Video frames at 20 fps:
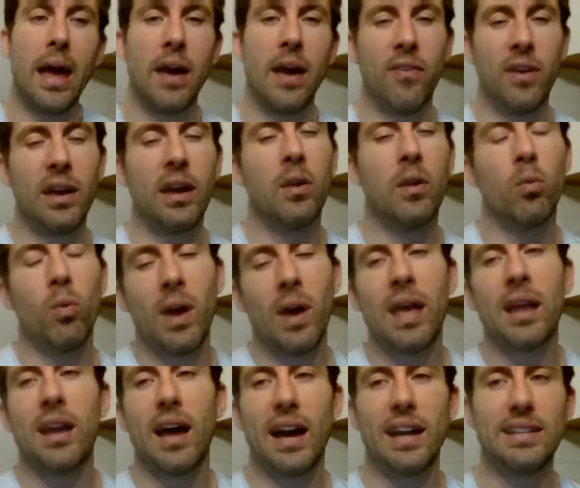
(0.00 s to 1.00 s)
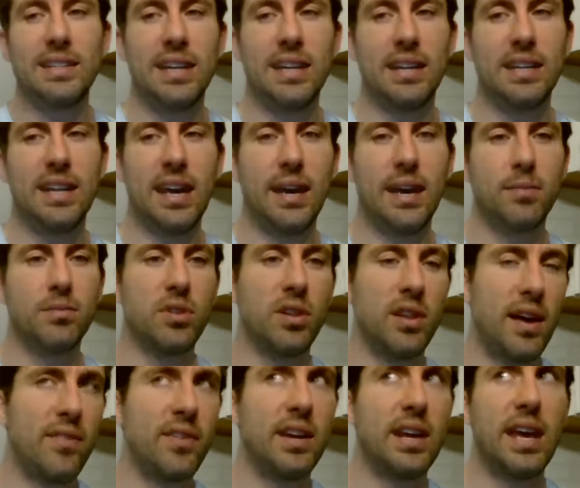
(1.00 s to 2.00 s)
if he could win 9-10 games,
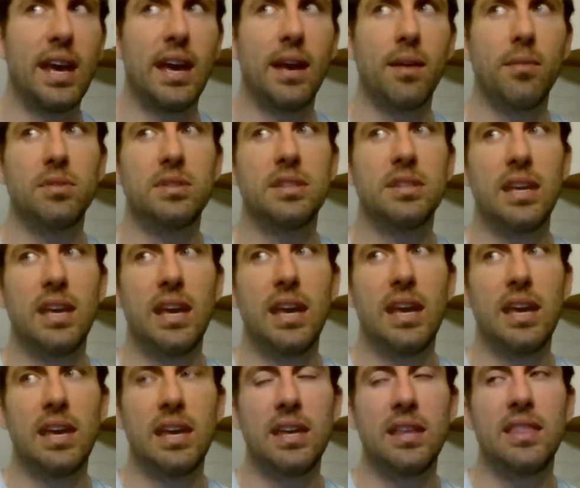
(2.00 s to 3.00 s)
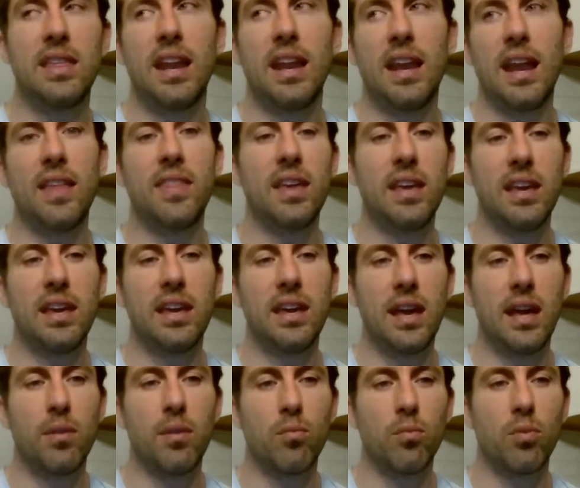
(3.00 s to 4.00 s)
11 games, then I think he can
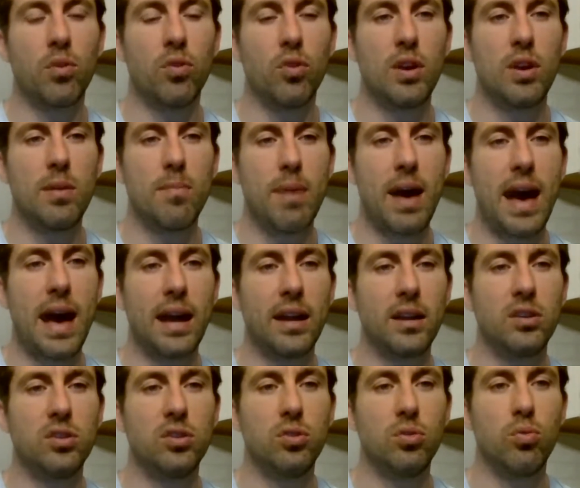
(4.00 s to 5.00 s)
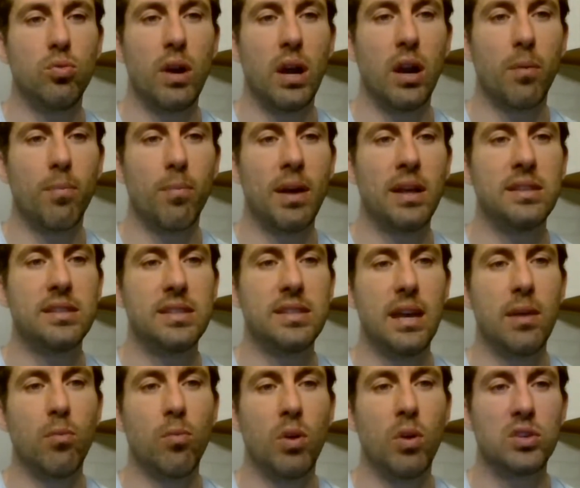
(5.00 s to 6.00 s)
get recruiting back to where Penn
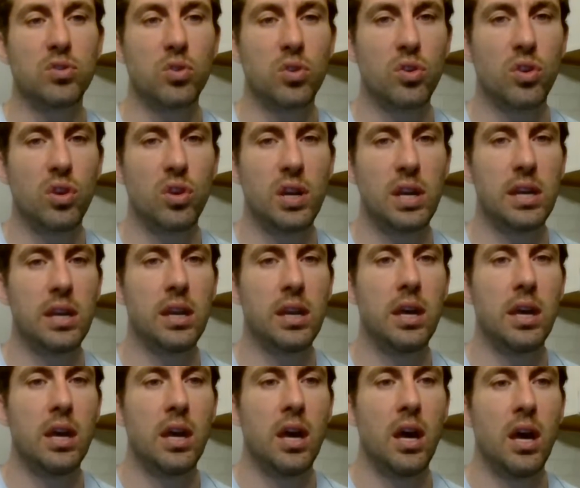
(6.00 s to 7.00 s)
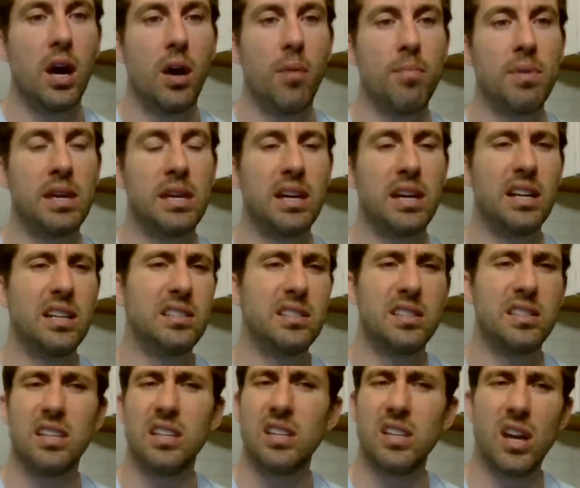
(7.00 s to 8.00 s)
State was recruiting.
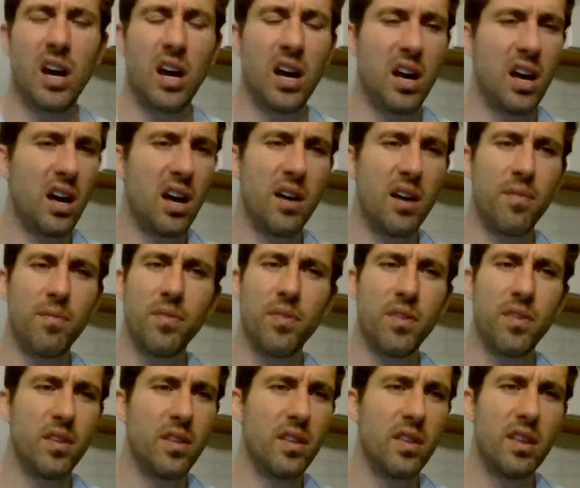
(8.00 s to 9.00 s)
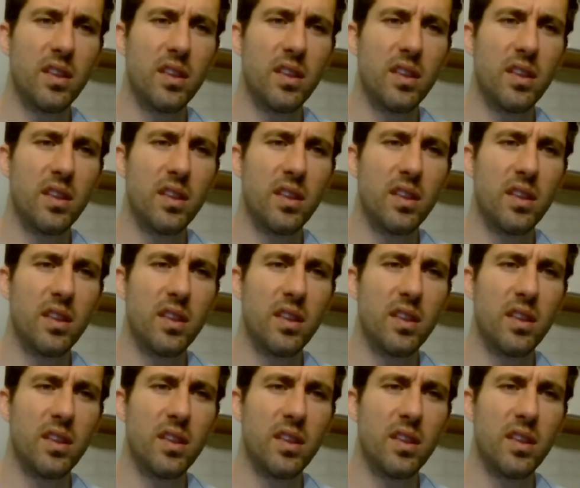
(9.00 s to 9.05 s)
Because as low